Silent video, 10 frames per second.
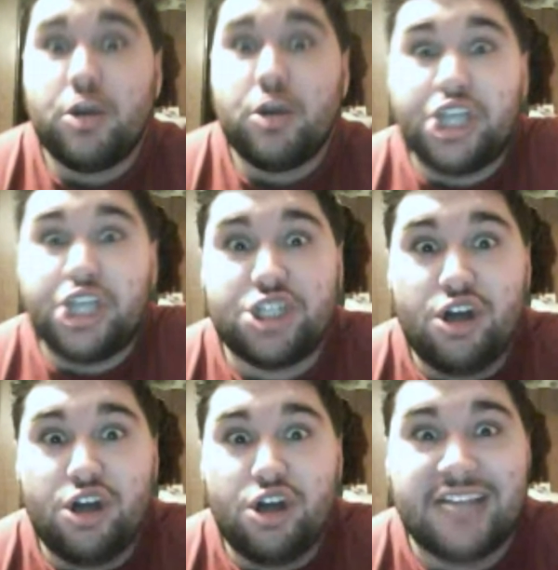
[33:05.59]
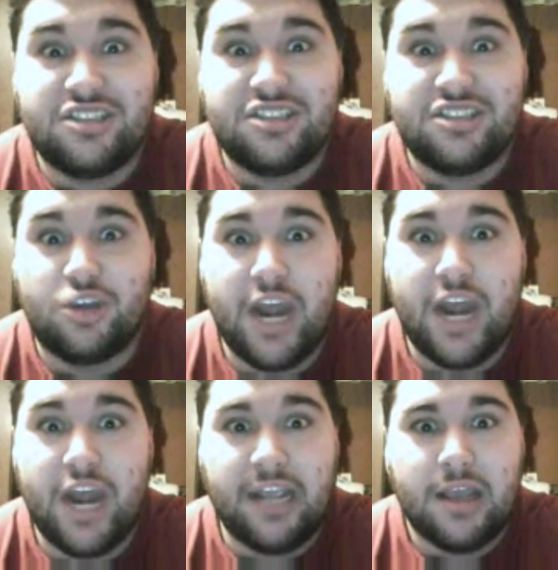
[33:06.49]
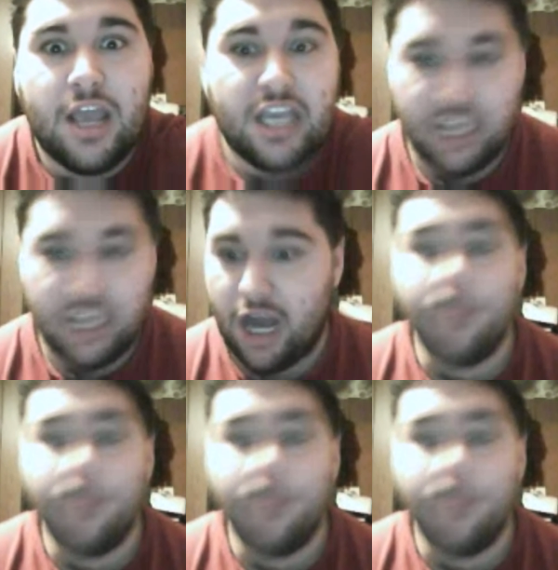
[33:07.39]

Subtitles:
don't you get your ass in the ring? Get